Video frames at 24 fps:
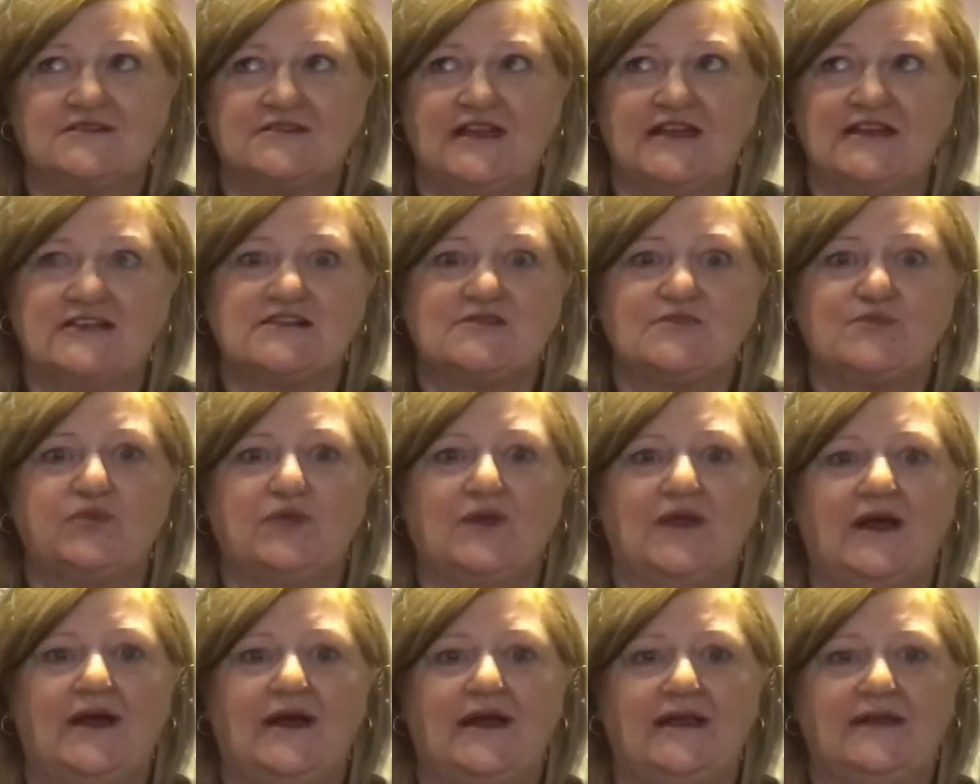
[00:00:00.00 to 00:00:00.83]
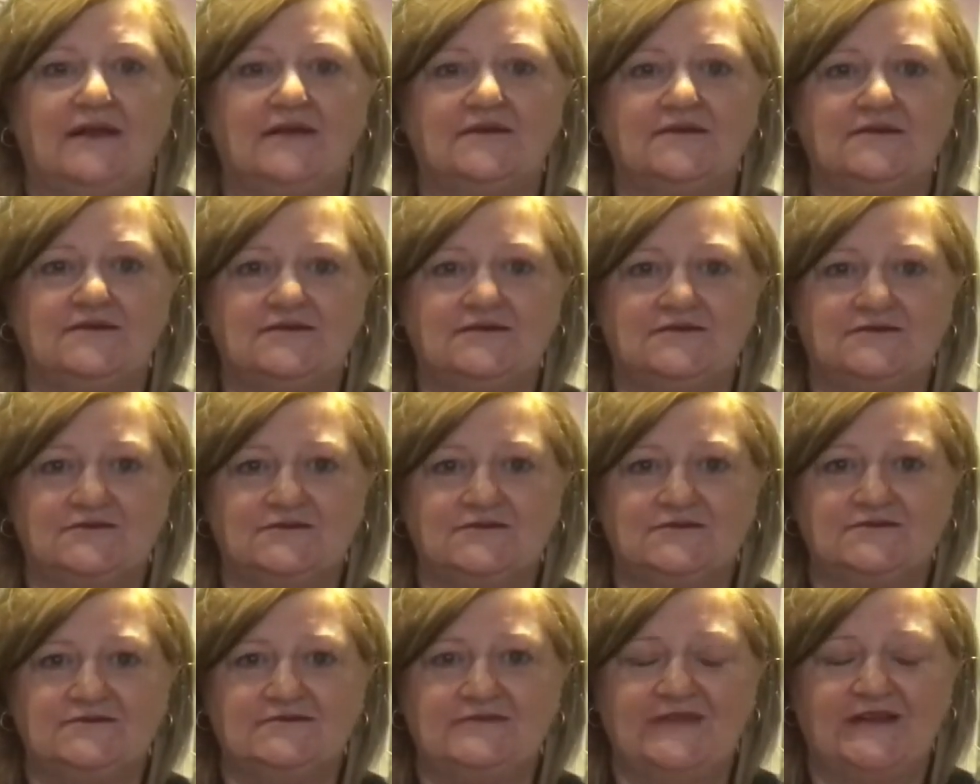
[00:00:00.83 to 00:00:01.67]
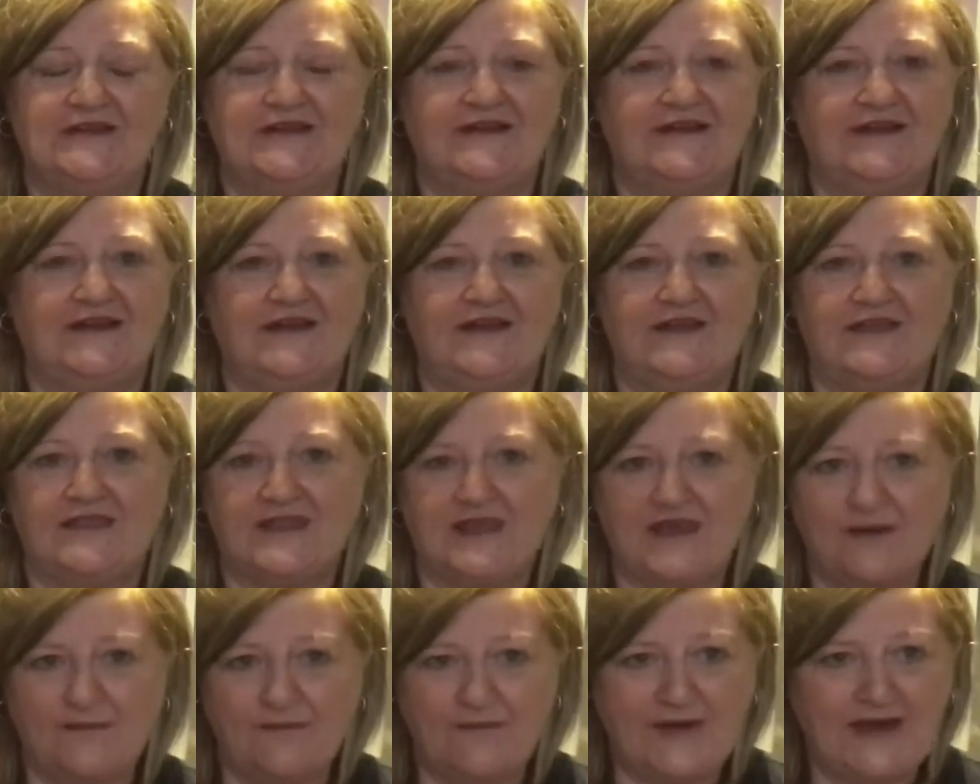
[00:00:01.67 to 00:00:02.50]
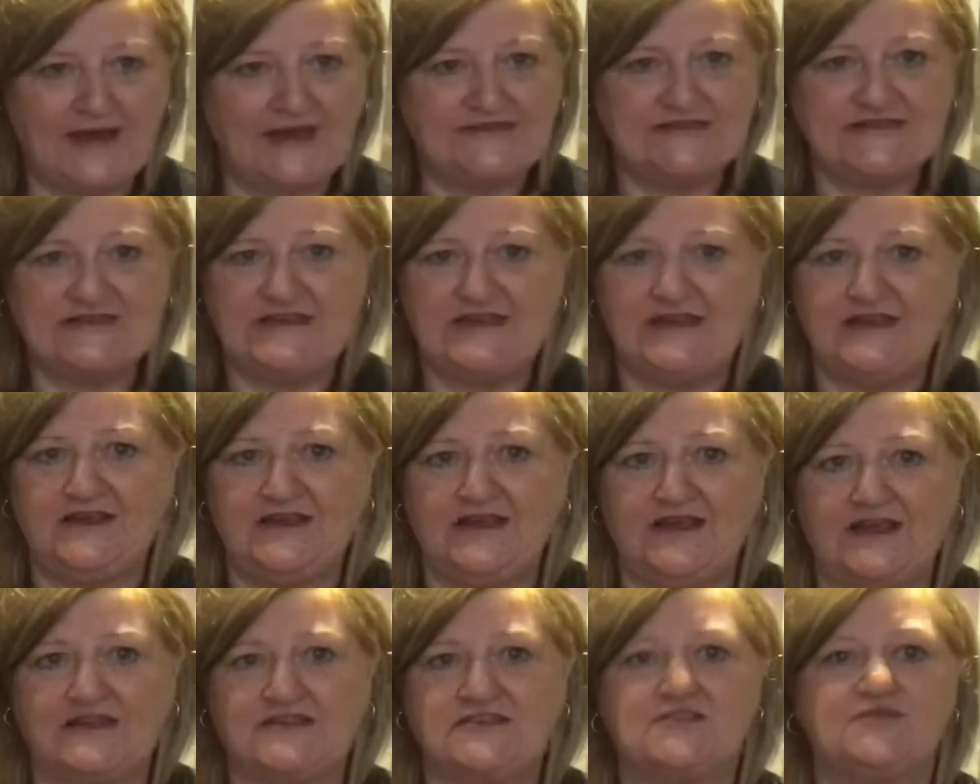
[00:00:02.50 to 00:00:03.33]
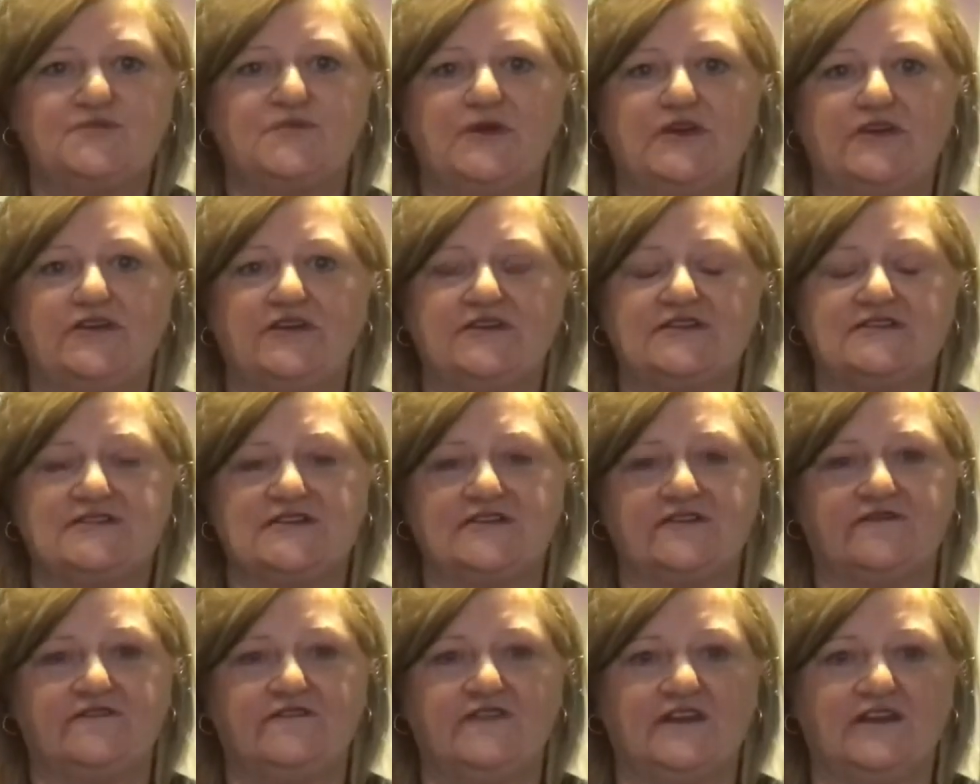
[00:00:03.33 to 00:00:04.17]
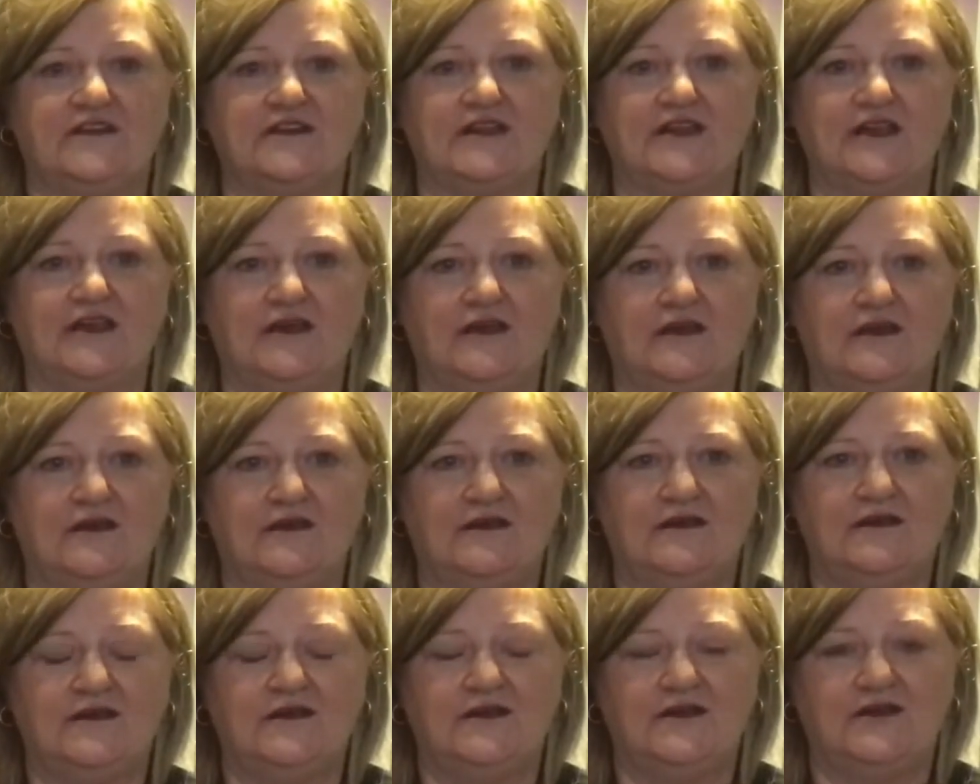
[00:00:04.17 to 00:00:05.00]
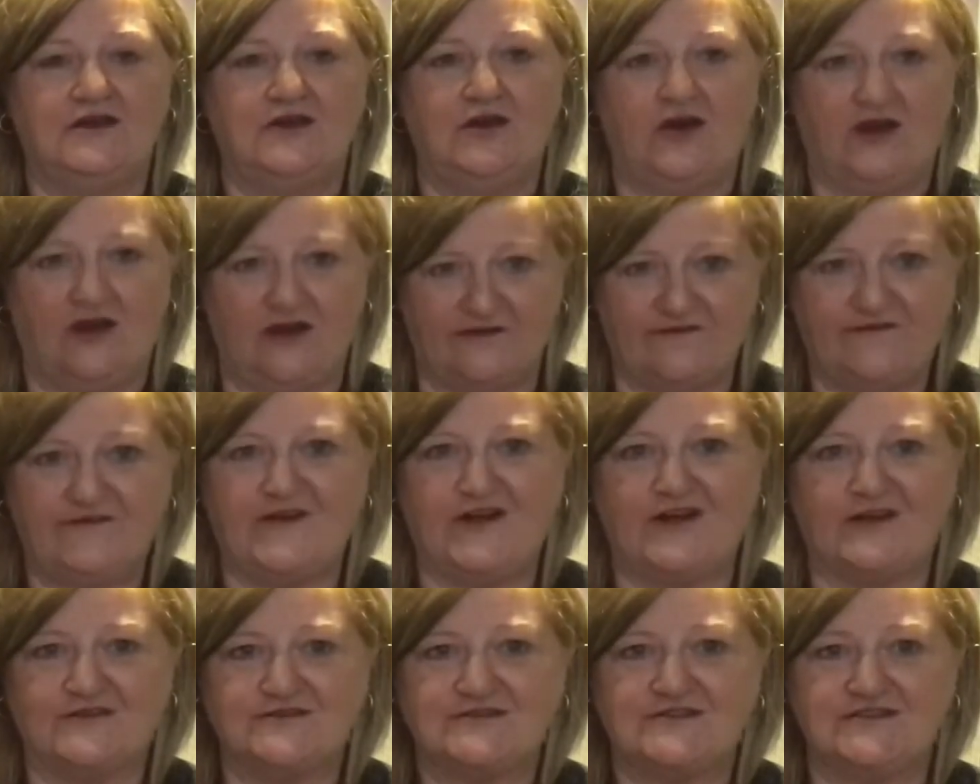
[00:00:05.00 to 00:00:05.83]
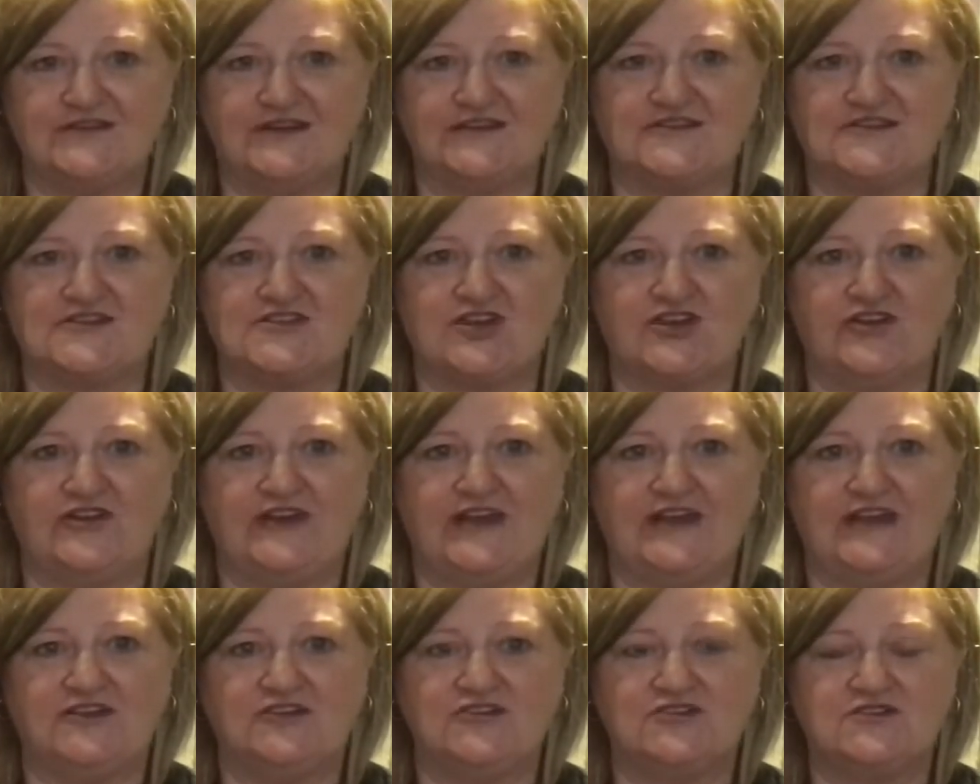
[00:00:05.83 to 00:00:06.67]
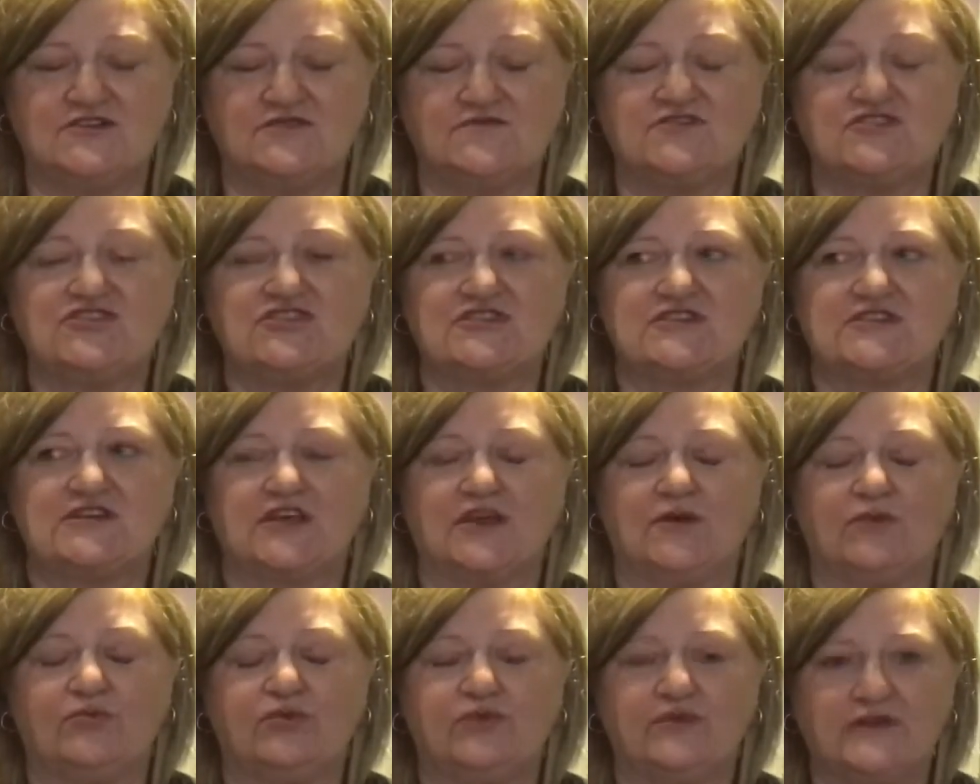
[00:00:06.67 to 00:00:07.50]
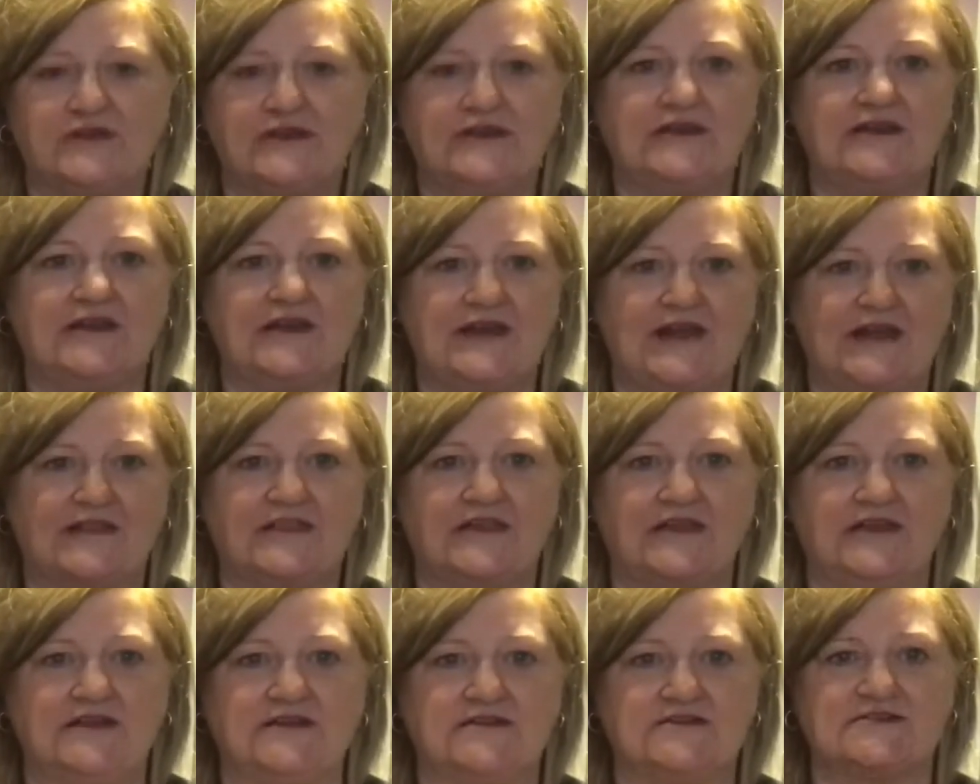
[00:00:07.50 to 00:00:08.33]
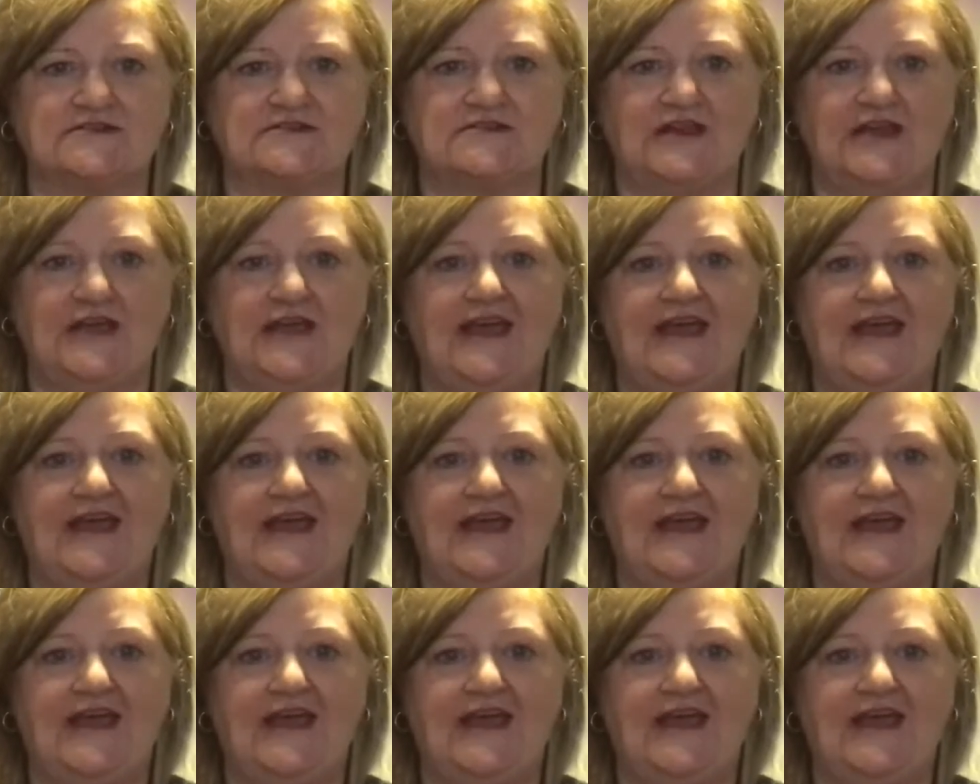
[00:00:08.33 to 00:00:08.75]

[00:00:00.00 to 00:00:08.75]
explain the amazing experience and feeling I felt at Stonehenge. There was just complete nothingness.